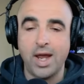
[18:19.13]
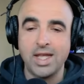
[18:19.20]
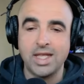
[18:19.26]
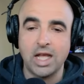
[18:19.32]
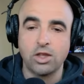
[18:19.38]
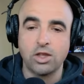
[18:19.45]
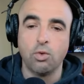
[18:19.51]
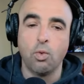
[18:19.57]

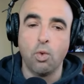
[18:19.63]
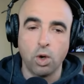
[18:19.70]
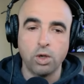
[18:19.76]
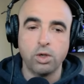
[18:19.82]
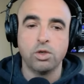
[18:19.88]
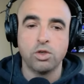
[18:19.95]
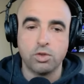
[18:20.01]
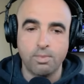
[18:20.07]
that the
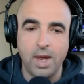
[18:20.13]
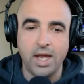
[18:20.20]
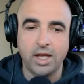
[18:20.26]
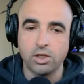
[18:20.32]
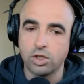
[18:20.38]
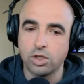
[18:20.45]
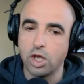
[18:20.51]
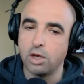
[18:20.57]
Warriors
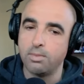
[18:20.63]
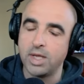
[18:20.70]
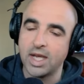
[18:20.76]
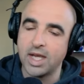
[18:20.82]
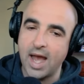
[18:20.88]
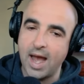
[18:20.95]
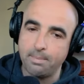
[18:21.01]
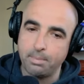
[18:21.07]
make is going to be
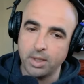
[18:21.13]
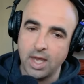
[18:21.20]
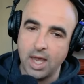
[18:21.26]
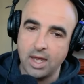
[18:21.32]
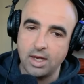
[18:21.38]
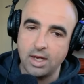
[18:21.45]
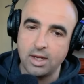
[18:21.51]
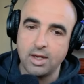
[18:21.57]

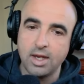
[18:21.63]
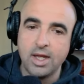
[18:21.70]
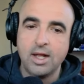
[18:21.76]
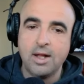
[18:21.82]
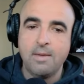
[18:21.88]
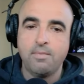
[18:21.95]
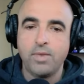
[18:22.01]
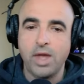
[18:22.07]
complicated.
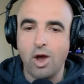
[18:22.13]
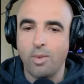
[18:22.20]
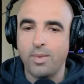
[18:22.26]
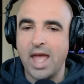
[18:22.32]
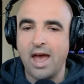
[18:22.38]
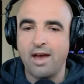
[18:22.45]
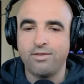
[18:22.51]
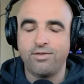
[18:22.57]
They
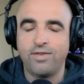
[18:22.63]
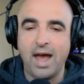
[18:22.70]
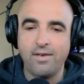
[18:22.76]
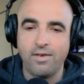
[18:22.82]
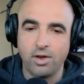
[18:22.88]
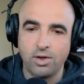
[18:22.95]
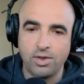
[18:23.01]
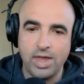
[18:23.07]
only have
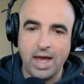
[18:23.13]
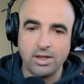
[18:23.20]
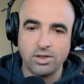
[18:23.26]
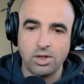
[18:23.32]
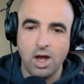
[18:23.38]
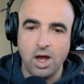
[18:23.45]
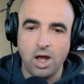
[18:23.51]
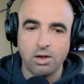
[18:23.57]

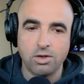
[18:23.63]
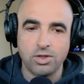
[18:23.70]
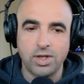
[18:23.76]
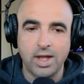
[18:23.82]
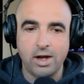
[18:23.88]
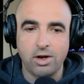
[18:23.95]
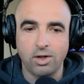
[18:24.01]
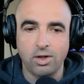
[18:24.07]
$500,000
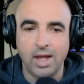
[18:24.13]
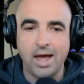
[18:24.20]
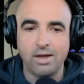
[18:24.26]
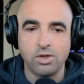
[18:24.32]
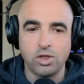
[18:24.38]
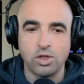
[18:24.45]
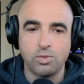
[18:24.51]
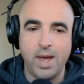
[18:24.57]
that are
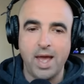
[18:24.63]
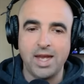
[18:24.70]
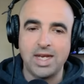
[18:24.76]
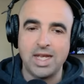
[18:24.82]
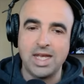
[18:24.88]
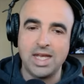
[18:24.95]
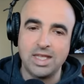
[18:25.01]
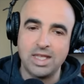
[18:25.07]
allowed to spend
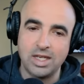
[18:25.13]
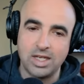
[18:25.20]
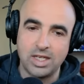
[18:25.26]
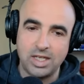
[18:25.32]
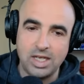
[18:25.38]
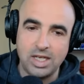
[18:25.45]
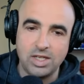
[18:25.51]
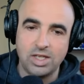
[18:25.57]
in this
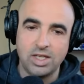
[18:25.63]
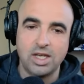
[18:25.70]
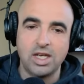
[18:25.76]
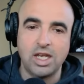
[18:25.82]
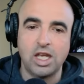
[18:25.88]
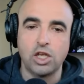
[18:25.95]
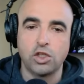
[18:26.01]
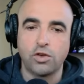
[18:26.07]

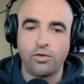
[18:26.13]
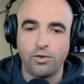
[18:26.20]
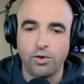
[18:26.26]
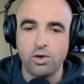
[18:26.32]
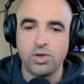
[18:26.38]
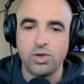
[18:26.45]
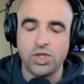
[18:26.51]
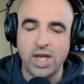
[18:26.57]
season. It's
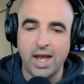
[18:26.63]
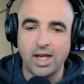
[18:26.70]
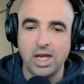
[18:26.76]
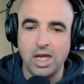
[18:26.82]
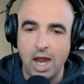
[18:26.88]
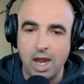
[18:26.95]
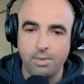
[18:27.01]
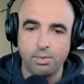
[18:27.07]
first,
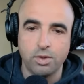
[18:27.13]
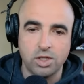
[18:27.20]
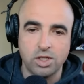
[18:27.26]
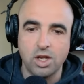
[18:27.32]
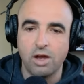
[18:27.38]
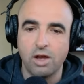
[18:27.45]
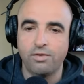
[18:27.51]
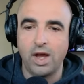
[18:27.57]
second apron
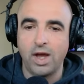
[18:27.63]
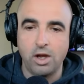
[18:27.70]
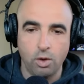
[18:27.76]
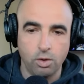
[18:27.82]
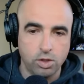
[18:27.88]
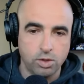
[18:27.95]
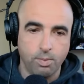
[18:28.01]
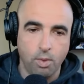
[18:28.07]
stuff. I
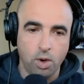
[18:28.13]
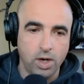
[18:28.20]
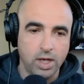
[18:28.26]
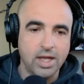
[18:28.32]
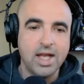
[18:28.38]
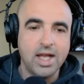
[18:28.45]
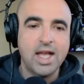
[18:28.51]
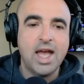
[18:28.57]
know it's
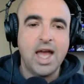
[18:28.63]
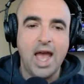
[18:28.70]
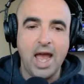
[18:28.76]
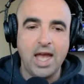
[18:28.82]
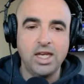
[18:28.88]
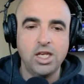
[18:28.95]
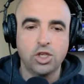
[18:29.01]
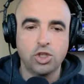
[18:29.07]
boring.
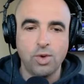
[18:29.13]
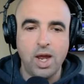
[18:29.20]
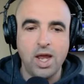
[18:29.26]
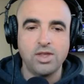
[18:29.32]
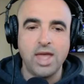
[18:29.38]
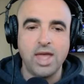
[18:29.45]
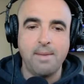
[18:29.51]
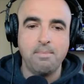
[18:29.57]
Any
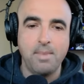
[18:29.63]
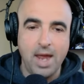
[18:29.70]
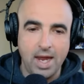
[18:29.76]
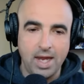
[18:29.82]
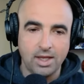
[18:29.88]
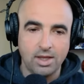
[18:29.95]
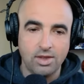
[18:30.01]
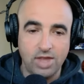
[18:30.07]
trade that
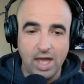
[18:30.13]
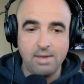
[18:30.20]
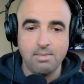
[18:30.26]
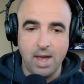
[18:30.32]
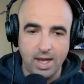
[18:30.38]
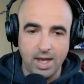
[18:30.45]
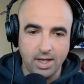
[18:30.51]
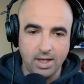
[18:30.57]
they
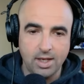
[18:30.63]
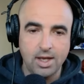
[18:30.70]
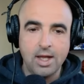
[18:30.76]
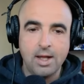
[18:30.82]
make,